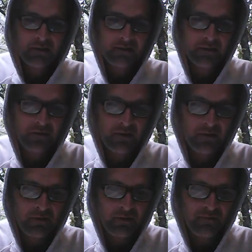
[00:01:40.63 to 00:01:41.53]

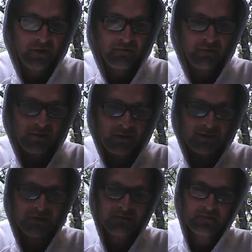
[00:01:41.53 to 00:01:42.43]
to, if you haven't
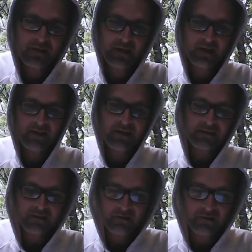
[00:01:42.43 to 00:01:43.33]
already, to
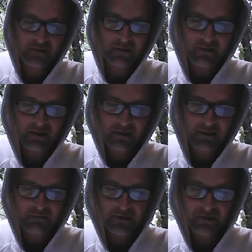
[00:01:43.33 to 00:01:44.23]
regain and learn
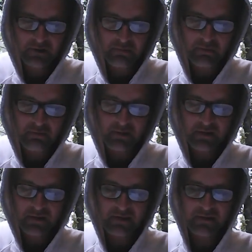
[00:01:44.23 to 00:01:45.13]
what your
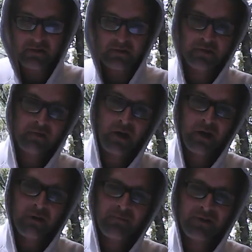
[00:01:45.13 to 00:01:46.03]
blueprint is or your
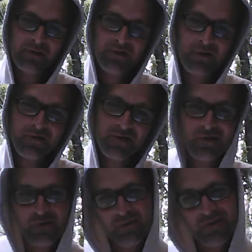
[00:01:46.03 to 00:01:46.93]
job that you chose to
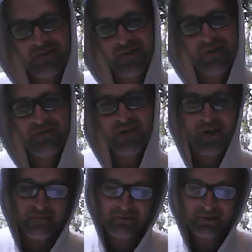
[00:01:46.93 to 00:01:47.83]
do in this
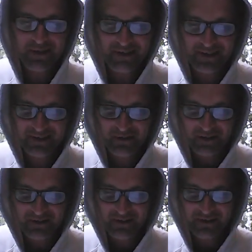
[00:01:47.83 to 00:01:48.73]
lifetime and begin to do
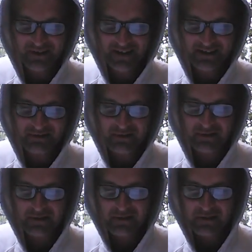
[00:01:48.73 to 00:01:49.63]
it. Okay?
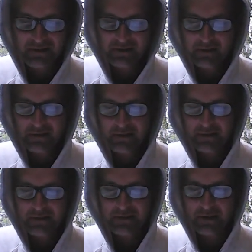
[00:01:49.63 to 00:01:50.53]

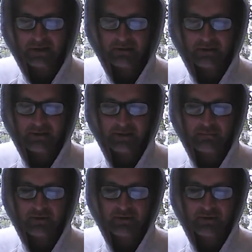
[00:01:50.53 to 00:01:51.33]
So, a